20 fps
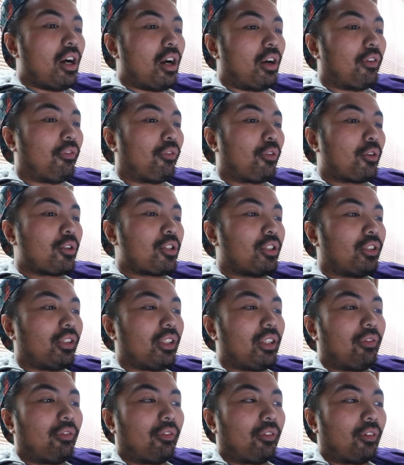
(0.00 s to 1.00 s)

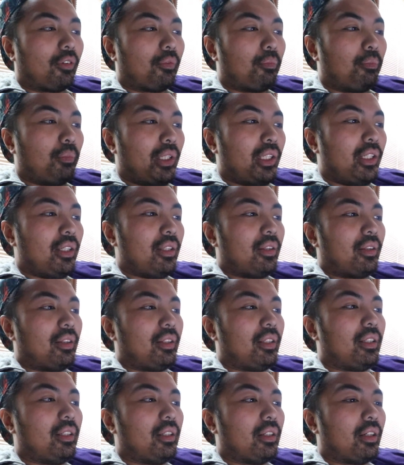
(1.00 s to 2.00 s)
Unfortunately for me,
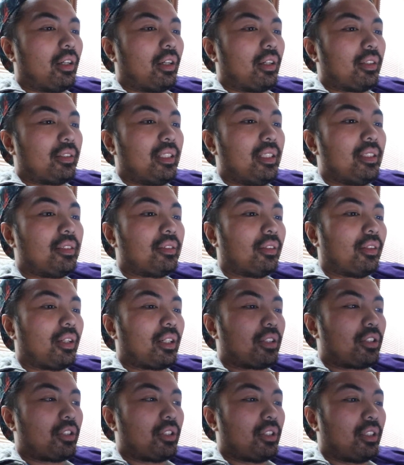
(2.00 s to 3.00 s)
the seat
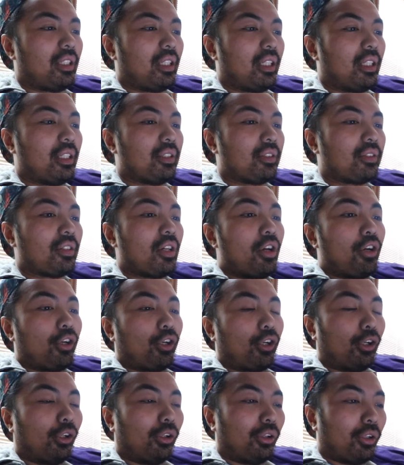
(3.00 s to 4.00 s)
selection is
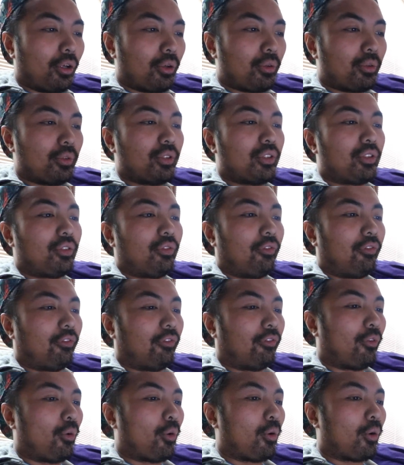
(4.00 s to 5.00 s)
closed
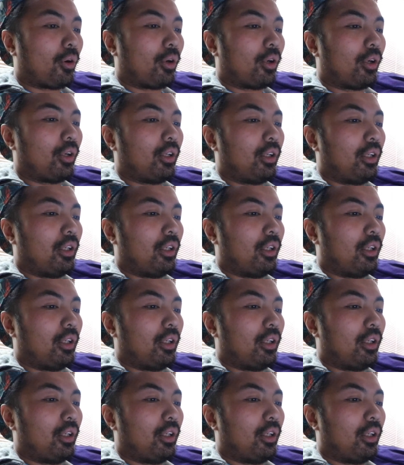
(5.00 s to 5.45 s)
for